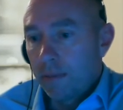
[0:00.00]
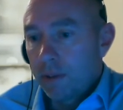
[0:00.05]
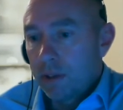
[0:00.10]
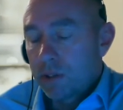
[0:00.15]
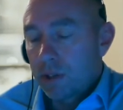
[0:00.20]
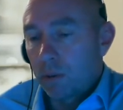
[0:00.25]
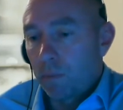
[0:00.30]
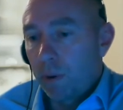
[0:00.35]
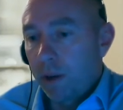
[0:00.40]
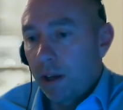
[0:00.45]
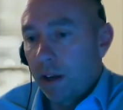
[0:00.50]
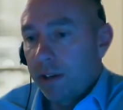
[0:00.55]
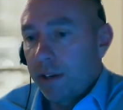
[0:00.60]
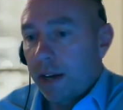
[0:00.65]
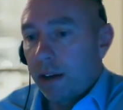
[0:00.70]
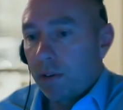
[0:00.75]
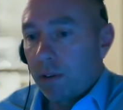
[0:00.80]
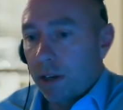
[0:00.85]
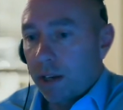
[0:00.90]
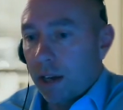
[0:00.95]
So we are
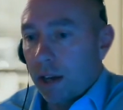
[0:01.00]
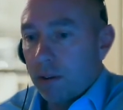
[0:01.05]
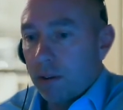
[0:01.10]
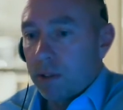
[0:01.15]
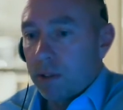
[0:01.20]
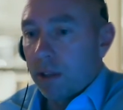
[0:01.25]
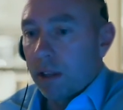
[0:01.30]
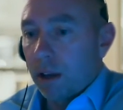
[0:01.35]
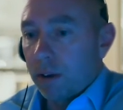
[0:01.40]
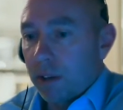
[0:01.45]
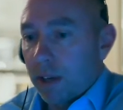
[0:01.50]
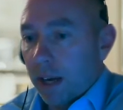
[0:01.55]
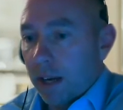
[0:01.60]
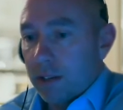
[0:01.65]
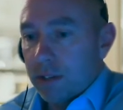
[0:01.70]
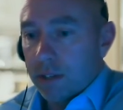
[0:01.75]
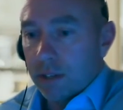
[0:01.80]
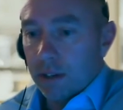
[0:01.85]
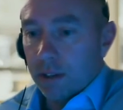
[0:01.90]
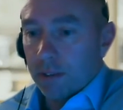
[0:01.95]
now
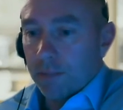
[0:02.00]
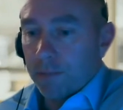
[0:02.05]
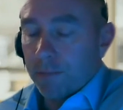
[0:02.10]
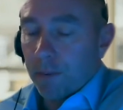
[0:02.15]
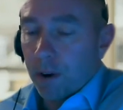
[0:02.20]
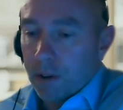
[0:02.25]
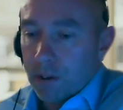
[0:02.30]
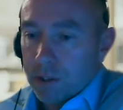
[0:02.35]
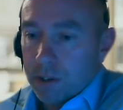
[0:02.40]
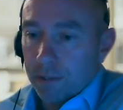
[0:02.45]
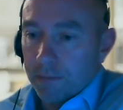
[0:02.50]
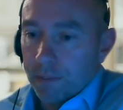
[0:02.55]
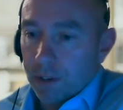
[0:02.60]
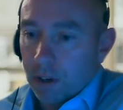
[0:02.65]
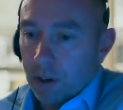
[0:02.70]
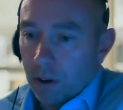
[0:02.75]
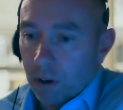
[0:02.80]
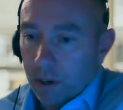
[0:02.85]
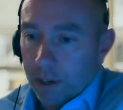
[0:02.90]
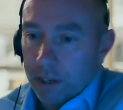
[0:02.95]
located at the front of the
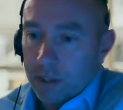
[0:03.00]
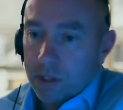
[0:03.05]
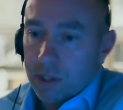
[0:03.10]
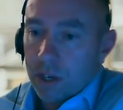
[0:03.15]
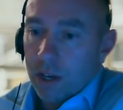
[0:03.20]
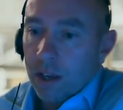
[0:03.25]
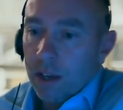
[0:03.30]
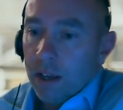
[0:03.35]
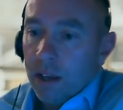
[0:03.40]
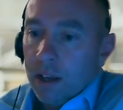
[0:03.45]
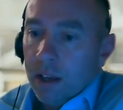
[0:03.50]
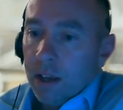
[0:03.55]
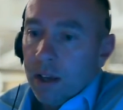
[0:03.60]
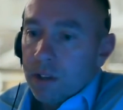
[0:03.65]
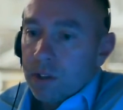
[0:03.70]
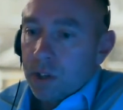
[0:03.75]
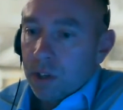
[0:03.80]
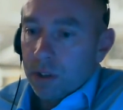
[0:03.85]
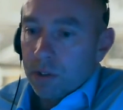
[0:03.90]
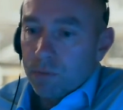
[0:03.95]
college,
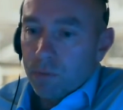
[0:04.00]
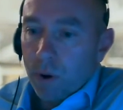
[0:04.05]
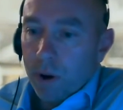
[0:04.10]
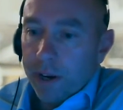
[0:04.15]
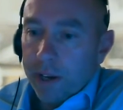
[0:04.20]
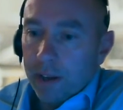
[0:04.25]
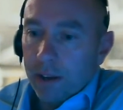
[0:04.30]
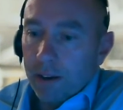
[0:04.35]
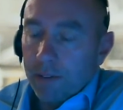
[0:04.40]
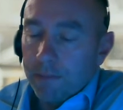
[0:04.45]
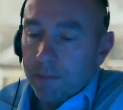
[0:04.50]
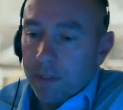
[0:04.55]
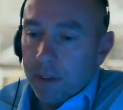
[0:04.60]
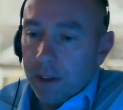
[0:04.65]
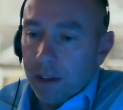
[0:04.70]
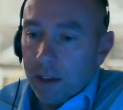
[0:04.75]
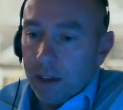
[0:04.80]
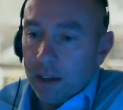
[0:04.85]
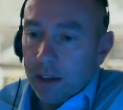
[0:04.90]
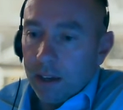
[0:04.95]
to the right of
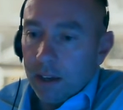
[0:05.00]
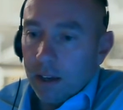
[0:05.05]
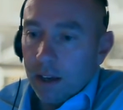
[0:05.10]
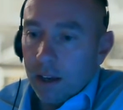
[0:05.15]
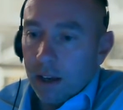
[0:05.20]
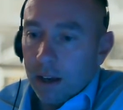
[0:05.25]
the